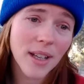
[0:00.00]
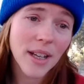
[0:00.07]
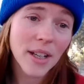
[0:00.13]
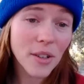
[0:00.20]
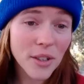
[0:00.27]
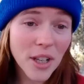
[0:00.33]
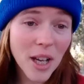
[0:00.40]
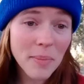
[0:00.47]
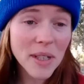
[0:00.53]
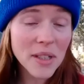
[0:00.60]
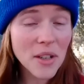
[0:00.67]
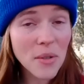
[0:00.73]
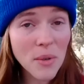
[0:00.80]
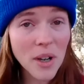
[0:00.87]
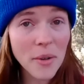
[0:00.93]
You're adopted,
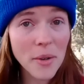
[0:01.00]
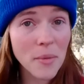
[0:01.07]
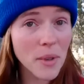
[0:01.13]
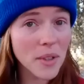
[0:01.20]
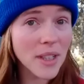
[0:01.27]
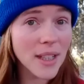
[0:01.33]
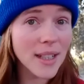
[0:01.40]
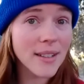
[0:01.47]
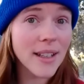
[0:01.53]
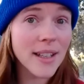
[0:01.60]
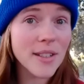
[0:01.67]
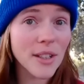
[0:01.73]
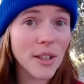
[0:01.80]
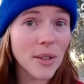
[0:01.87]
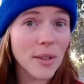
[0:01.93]
don't worry, you won't think any
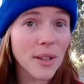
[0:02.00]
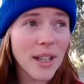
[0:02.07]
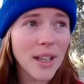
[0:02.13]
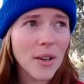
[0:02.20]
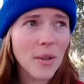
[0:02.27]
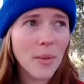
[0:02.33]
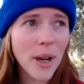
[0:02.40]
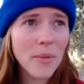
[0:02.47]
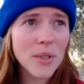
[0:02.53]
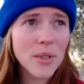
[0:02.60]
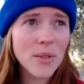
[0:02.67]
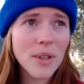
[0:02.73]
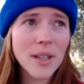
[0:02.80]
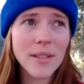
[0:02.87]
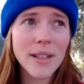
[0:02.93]
less of you. Why would you
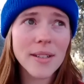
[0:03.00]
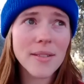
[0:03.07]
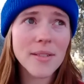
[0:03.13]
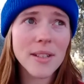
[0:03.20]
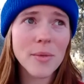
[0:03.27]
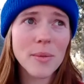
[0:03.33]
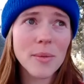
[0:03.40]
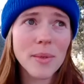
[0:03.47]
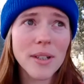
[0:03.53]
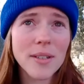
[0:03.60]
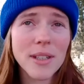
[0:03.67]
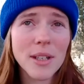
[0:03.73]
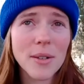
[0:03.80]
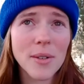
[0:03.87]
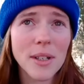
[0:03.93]
think less of someone because
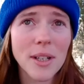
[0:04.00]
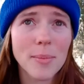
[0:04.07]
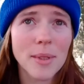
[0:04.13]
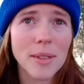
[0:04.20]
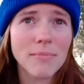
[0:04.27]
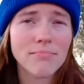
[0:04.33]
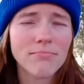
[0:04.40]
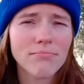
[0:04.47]
they were adopted?